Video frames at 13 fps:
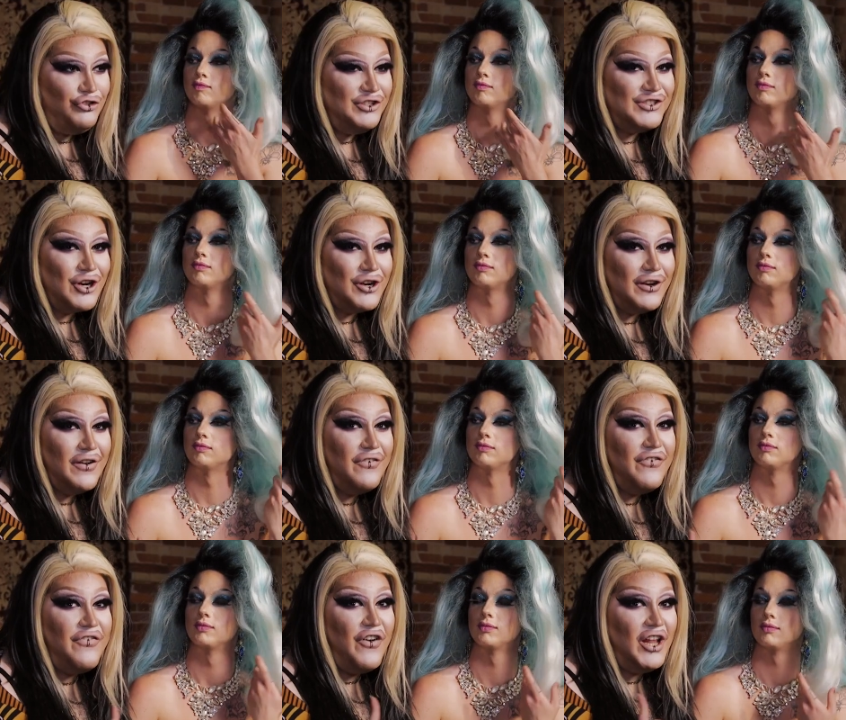Speaker 1: She started
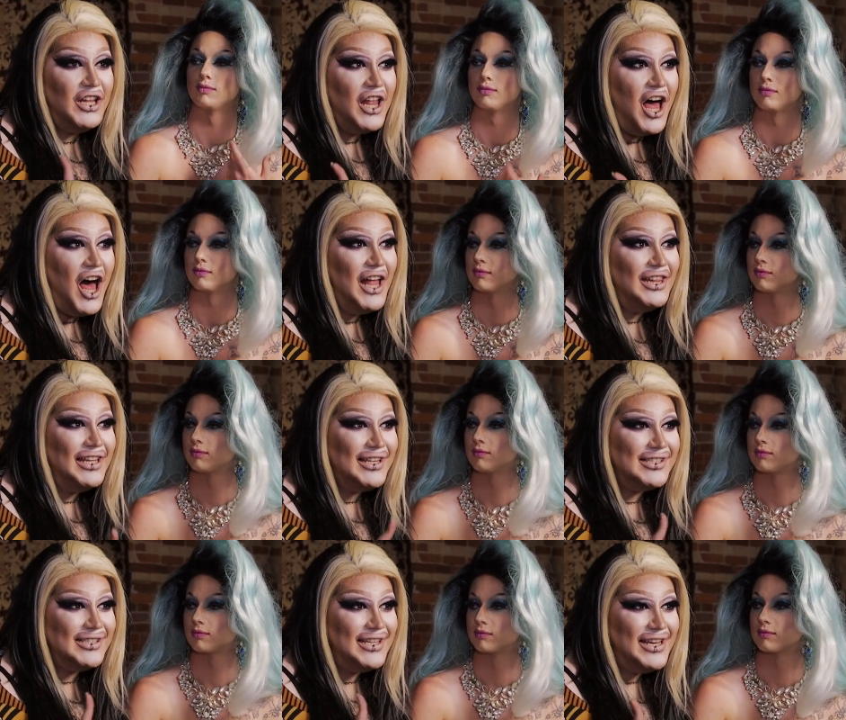
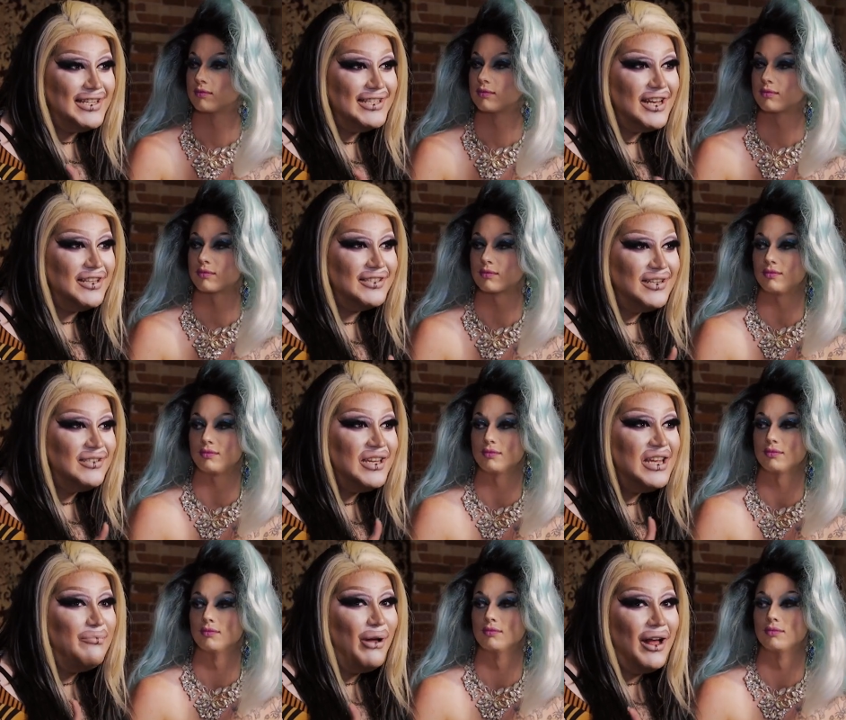flawlessly TLC
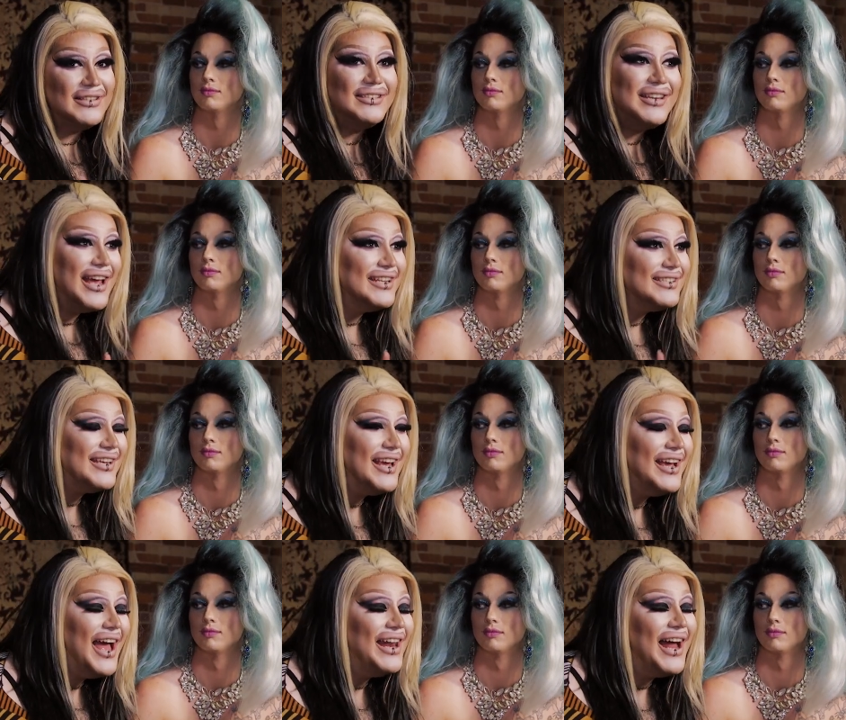T-Boz
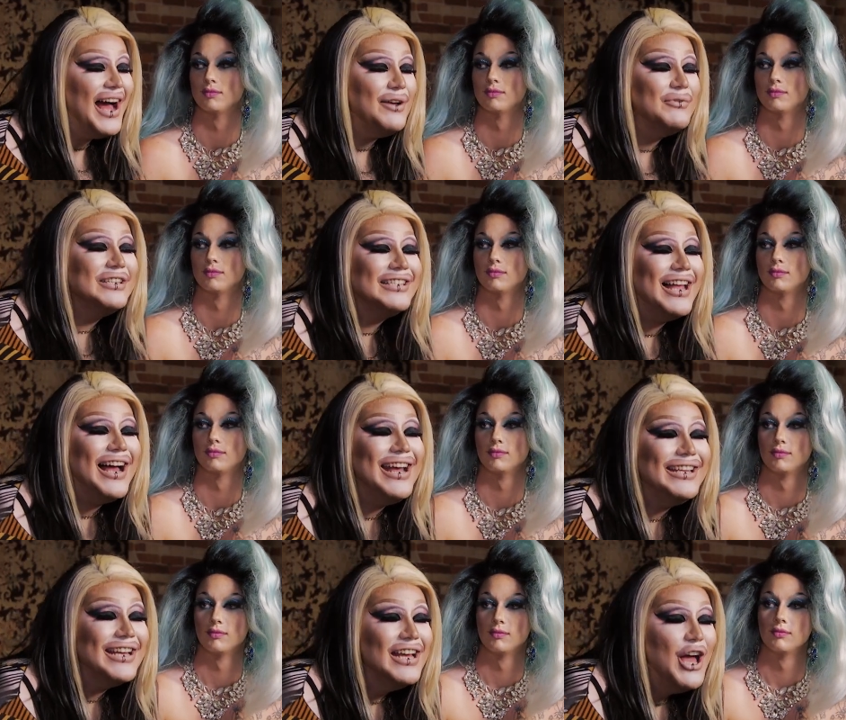dancing, and I was
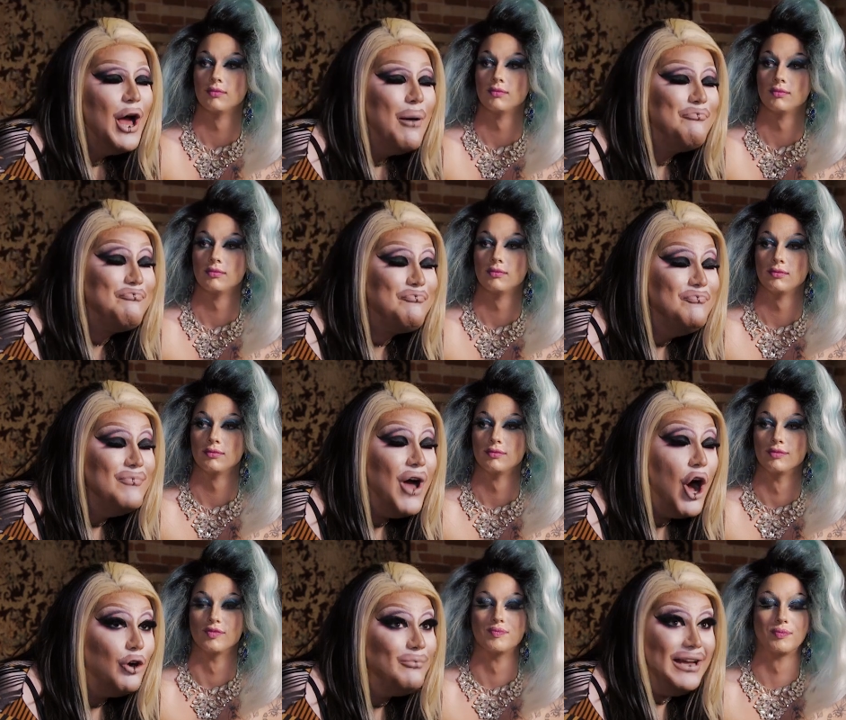like,
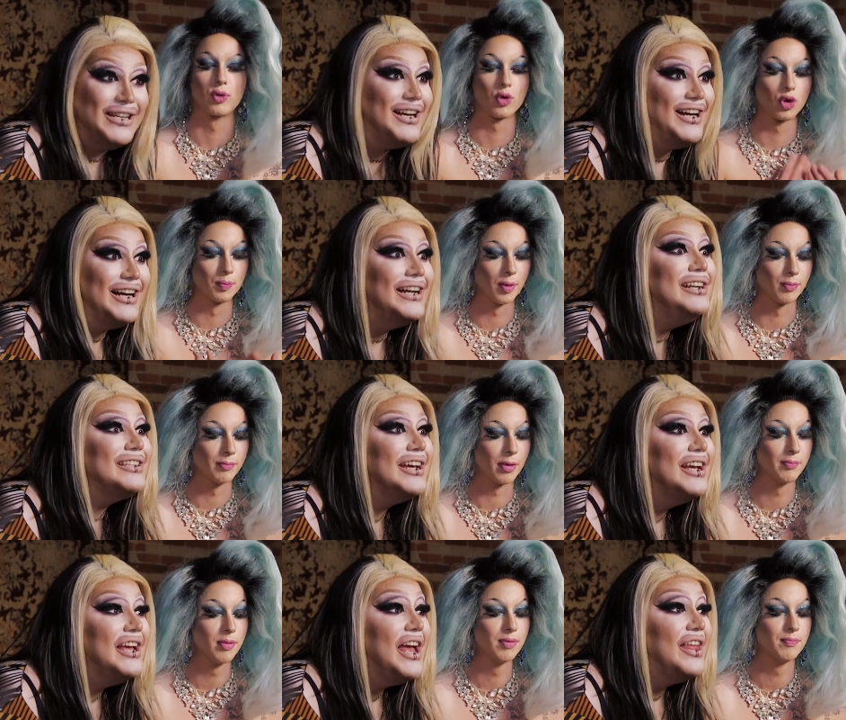oh my god,
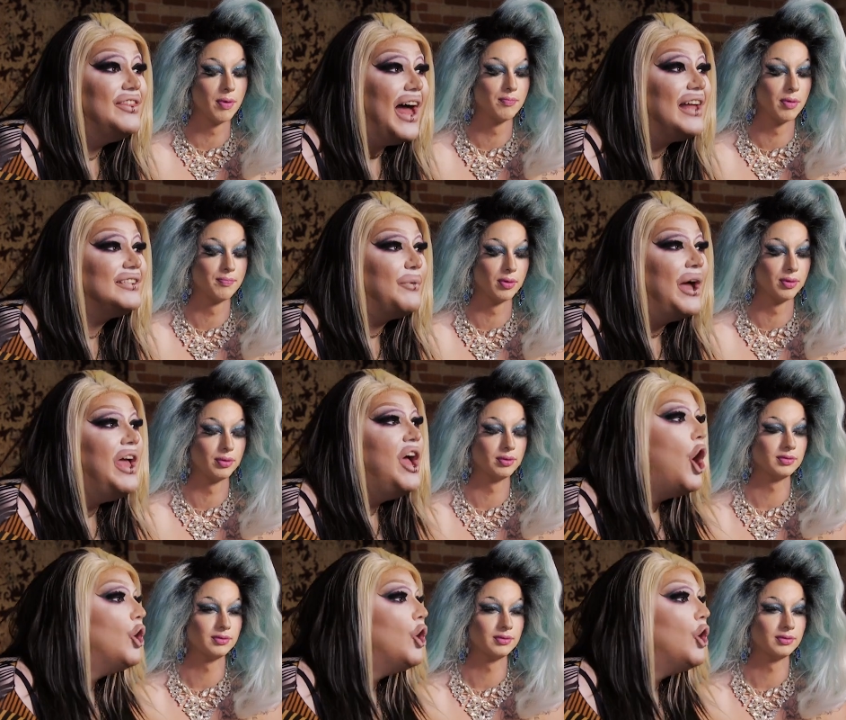that's what.